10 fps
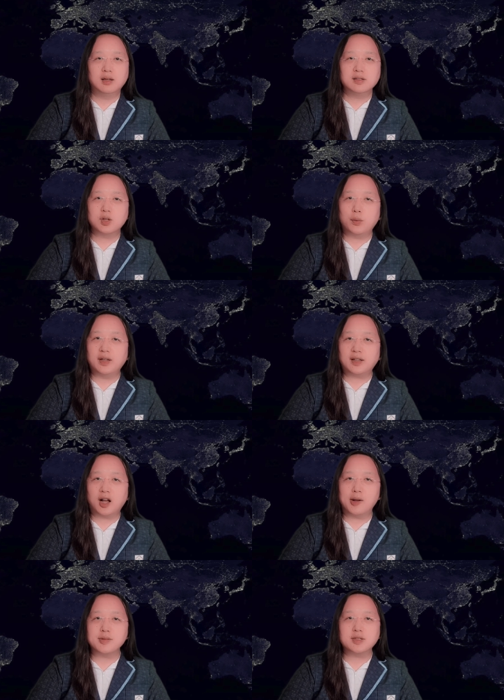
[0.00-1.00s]
So, when it
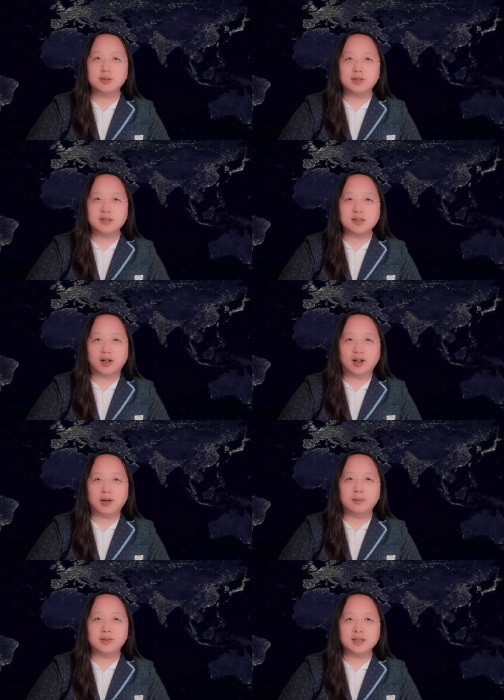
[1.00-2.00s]
comes to
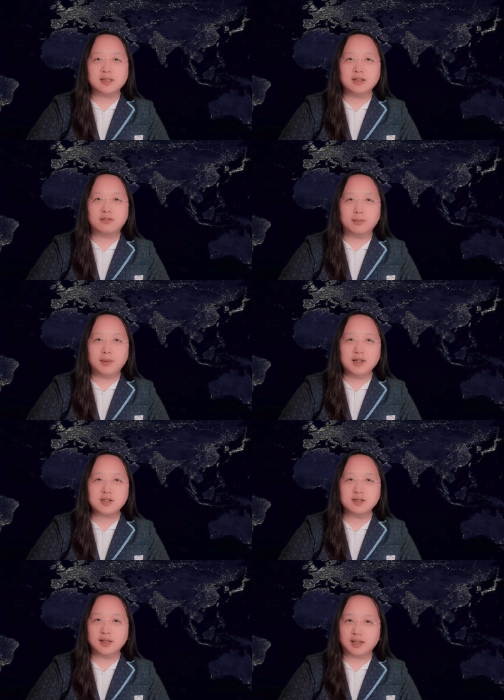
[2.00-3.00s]
disarm
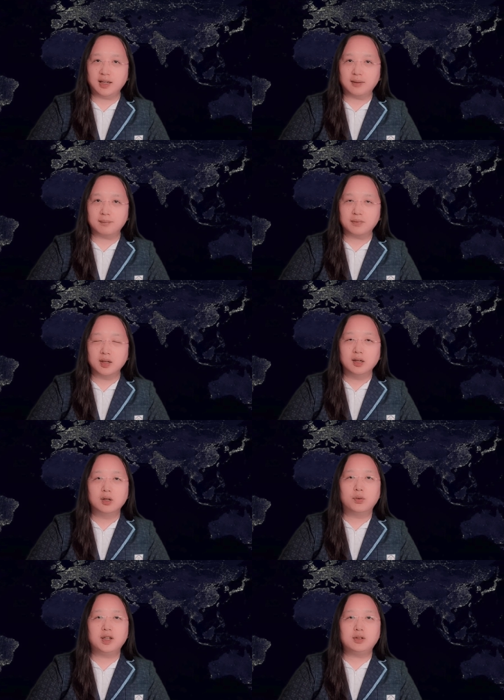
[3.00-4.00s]
disinformation, again,
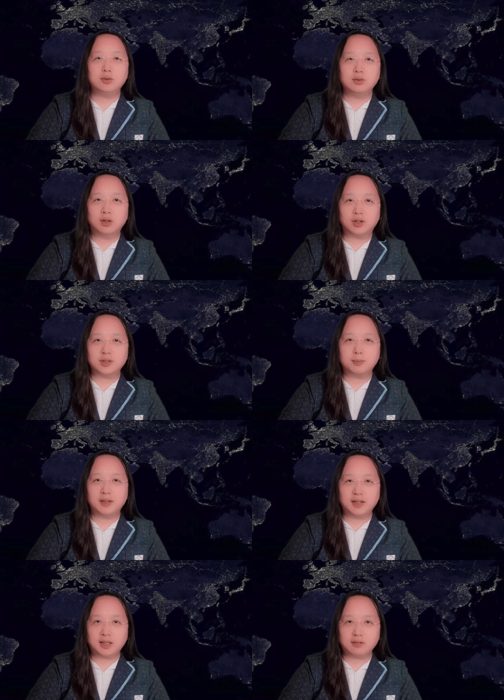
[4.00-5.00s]
we do not
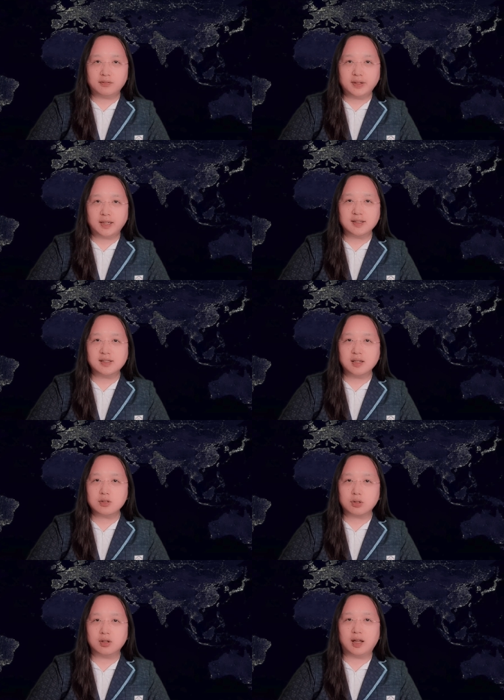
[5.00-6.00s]
believe that a
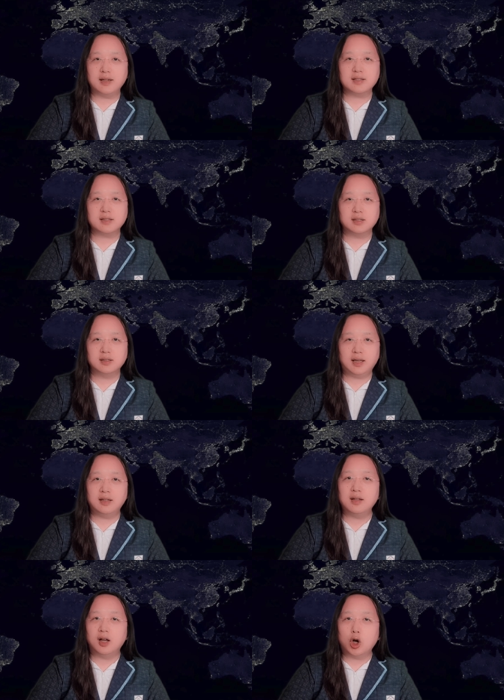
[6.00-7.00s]
centralized
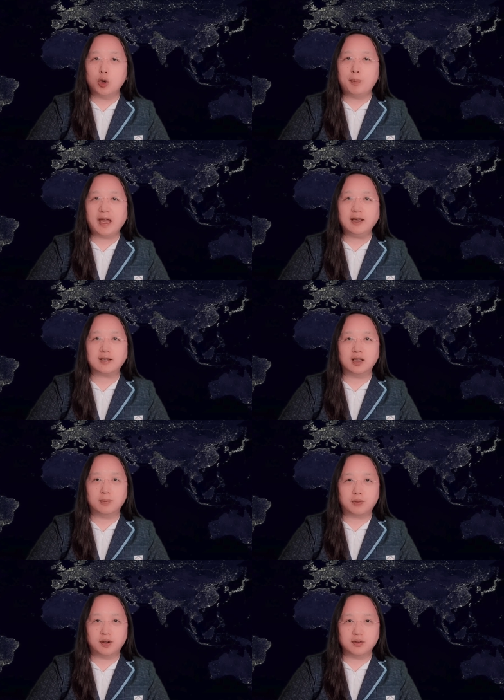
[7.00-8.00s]
and opaque
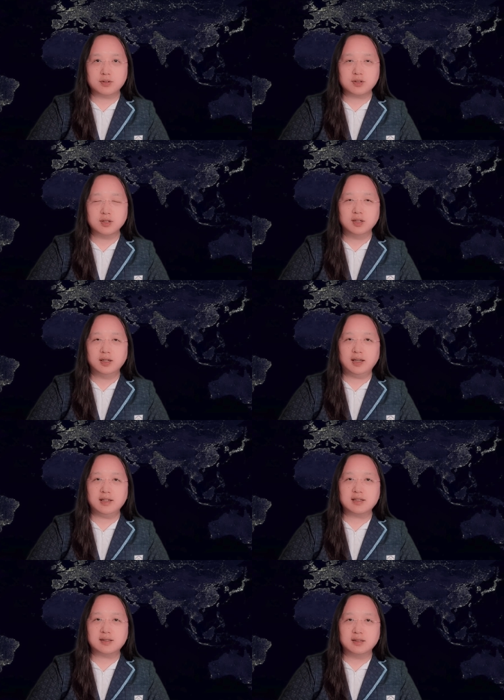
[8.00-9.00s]
approach
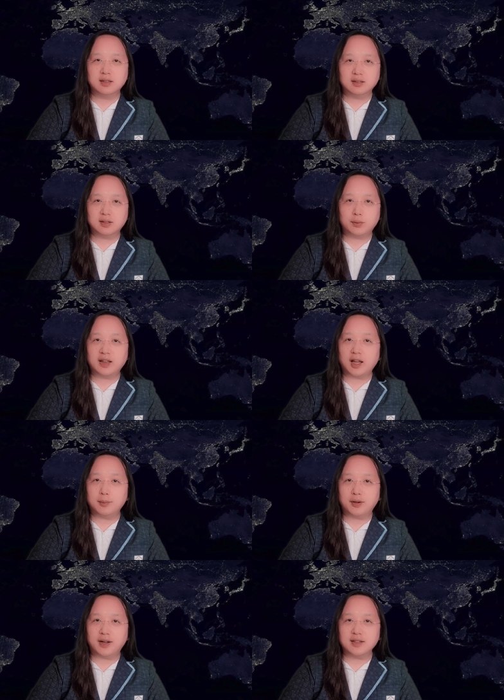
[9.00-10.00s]
is the
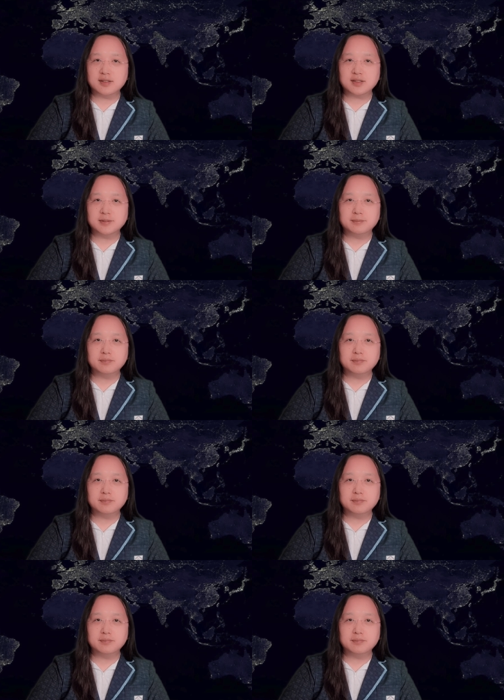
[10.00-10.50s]
reliable answer.